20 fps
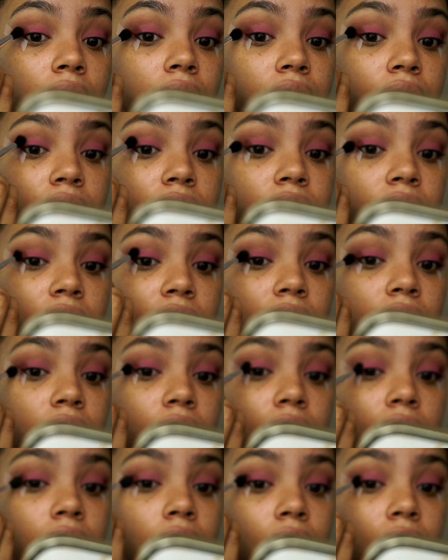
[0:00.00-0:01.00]
outer
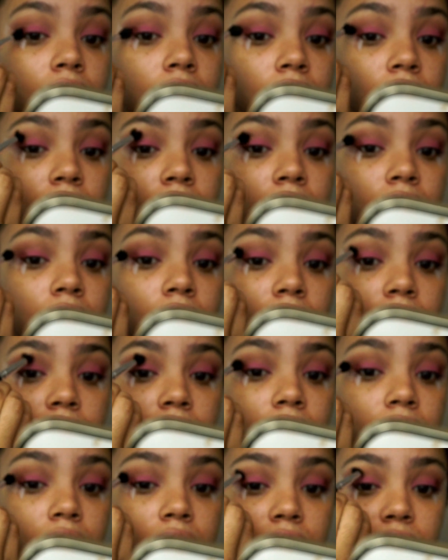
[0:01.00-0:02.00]
V
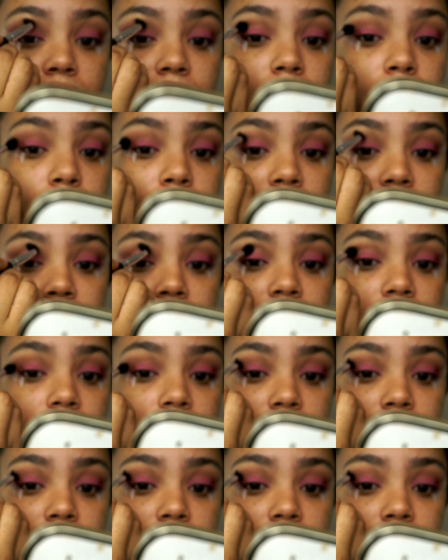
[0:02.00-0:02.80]
a little bit in the